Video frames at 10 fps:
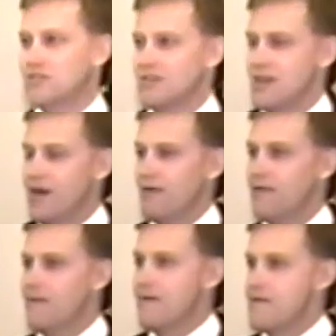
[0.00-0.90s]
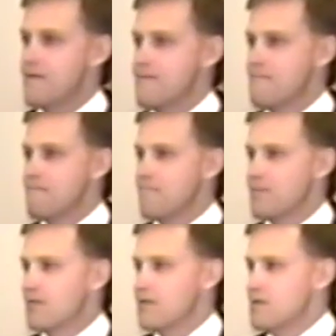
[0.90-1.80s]
together.
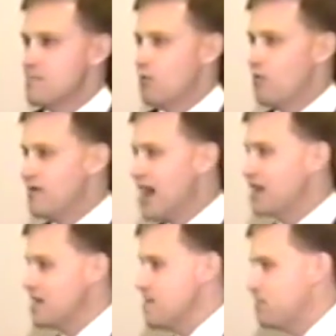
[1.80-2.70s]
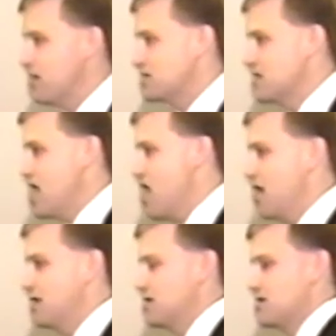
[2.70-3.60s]
But we've got to keep pressing
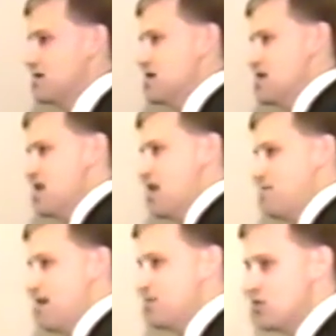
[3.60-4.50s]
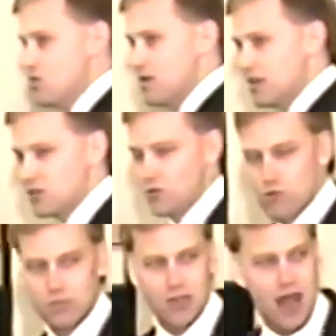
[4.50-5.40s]
on. And maybe you in this
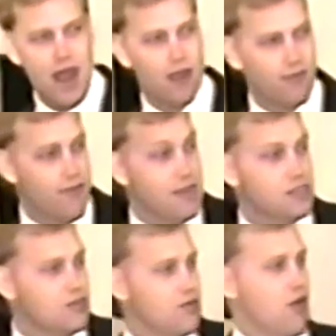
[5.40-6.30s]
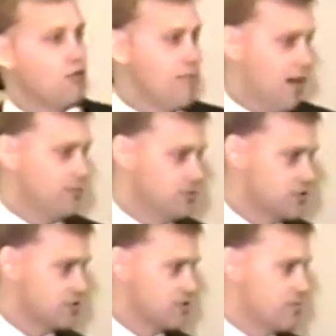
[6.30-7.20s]
room today are facing your own
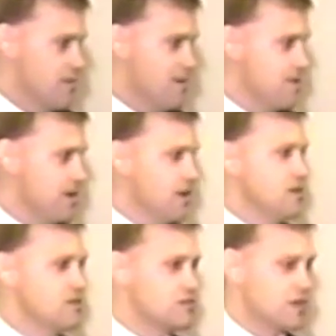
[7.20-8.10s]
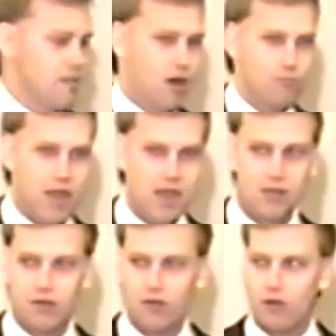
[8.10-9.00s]
mountains. Maybe it is a Mount
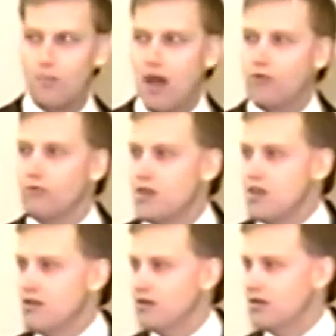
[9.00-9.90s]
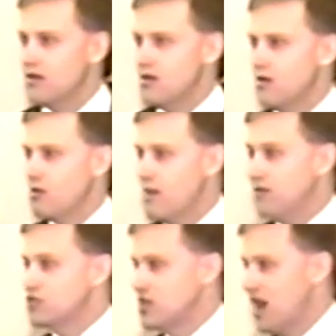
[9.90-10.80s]
Baker or a Mount Rainier or a
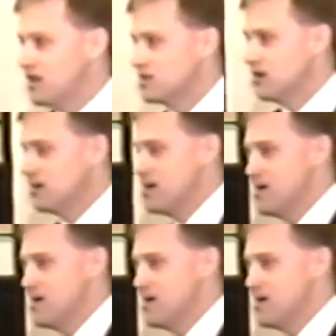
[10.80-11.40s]
Mount Shasta.